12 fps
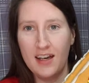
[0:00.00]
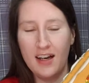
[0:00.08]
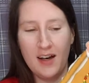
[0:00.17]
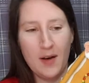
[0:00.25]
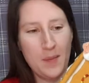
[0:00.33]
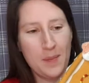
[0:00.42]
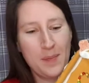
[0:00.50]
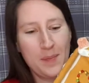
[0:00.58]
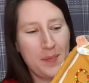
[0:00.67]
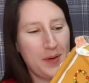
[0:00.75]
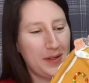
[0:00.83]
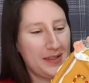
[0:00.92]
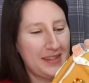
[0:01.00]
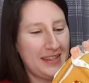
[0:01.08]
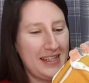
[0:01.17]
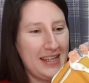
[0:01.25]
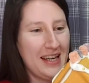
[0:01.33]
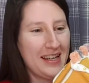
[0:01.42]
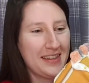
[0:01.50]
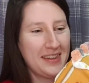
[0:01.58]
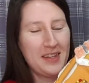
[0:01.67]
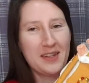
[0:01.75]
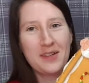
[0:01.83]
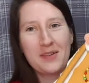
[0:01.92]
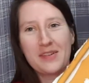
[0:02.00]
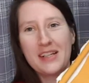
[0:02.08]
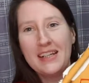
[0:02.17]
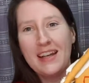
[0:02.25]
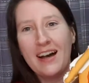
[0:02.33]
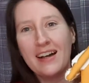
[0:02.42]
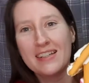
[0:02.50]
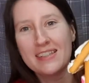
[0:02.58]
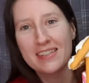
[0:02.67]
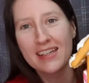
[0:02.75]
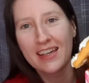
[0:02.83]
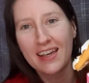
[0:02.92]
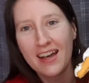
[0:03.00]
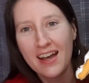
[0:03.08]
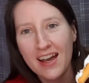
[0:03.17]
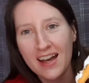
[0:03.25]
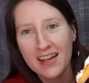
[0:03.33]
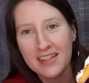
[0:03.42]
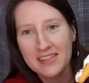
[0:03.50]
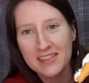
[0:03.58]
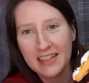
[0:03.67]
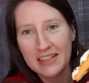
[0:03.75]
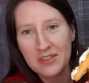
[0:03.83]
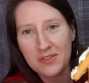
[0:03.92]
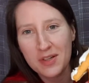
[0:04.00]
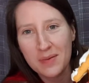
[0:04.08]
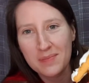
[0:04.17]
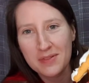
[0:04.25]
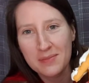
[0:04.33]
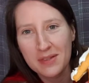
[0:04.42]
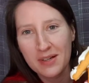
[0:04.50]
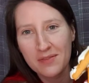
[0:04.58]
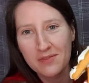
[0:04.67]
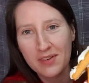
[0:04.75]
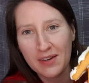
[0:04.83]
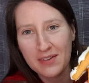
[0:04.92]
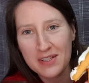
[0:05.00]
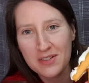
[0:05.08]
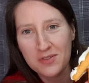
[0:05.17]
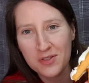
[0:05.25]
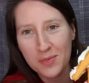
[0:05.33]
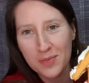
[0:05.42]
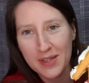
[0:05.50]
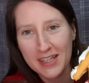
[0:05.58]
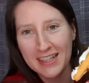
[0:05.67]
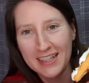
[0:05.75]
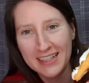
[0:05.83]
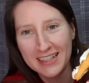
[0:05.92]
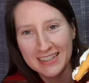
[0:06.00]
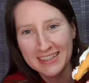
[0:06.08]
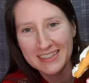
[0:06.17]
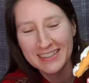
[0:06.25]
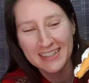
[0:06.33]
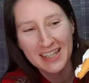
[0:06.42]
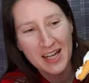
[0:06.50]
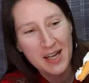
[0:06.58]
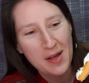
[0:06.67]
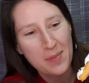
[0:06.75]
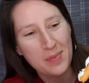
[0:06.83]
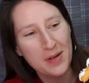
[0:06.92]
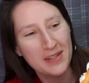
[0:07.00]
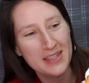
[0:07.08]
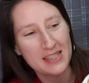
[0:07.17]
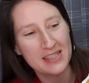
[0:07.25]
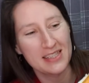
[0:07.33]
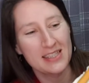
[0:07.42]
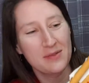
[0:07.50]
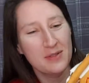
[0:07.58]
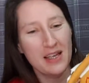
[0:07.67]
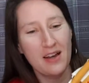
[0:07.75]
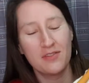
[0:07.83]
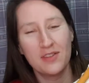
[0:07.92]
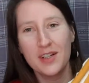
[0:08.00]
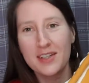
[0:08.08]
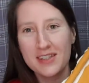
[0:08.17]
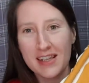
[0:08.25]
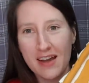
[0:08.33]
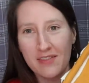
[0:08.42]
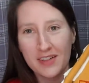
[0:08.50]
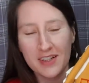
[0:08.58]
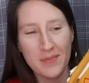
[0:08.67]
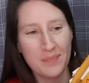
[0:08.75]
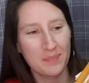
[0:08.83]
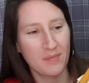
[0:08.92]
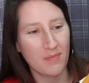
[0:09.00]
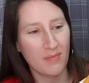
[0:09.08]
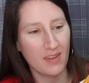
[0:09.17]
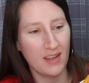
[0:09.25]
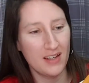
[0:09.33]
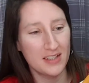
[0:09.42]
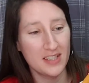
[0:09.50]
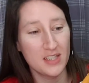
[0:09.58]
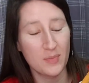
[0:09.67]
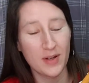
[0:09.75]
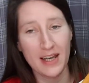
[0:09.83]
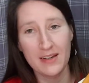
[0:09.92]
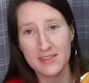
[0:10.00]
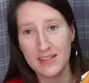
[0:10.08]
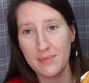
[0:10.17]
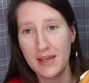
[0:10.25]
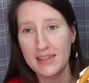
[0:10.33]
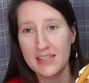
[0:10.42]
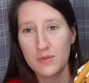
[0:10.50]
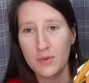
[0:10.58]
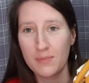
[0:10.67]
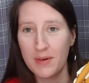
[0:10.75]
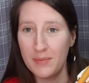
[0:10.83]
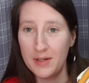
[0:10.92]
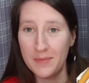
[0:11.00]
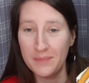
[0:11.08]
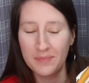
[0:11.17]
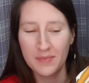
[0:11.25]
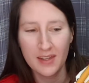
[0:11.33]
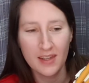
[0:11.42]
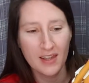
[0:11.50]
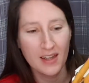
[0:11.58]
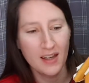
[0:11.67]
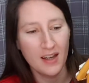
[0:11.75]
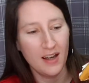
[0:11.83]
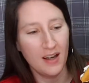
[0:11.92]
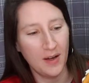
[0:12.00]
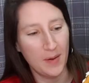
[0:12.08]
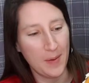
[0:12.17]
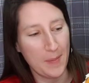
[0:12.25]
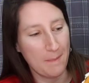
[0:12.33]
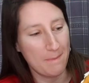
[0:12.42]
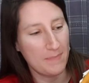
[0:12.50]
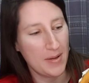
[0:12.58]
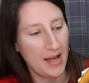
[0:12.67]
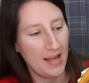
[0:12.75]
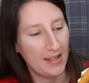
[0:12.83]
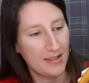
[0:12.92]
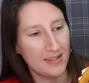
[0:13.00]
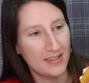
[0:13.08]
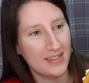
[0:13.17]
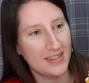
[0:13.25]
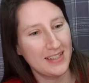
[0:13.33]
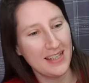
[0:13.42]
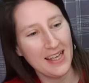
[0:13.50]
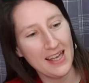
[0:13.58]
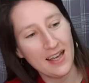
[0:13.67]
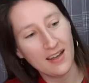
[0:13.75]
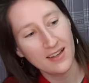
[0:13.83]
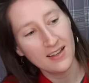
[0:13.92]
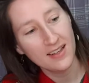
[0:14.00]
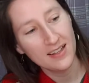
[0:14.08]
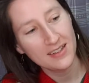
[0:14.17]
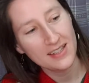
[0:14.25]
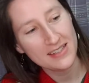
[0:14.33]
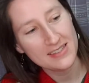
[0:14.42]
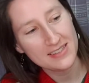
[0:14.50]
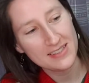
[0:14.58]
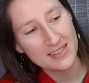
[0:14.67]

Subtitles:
but the the green icing has like dripped and become very droopy. But this was our first ever gingerbread house, and I made this with my mum. And yeah, it